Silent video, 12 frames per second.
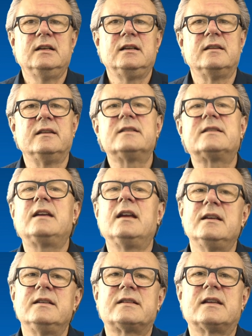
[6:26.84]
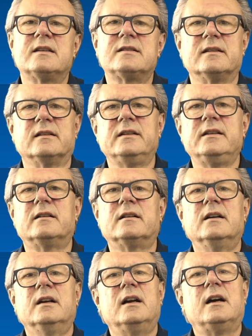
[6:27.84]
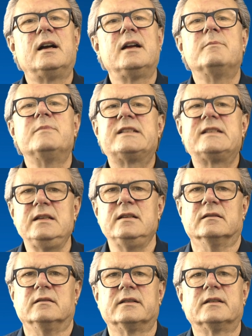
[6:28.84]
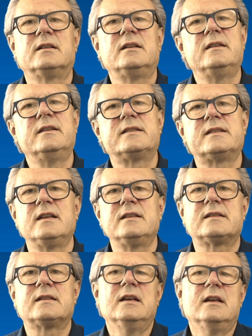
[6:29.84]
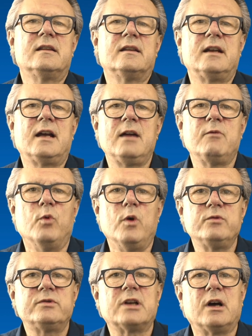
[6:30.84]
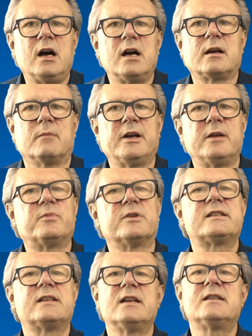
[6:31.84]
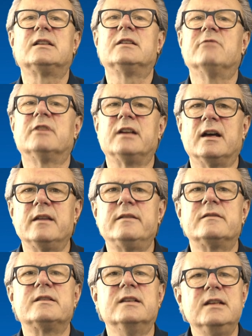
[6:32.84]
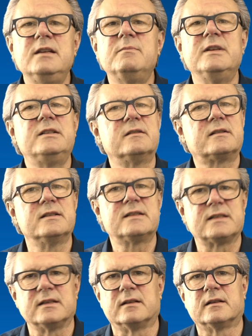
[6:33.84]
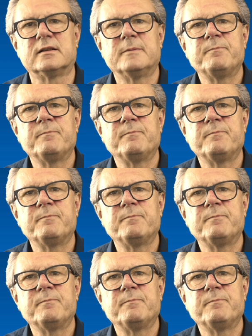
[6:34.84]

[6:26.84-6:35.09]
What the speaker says: In this case, as the leader, I am sealed in the sense that I won't talk about precisely what others need me to consider.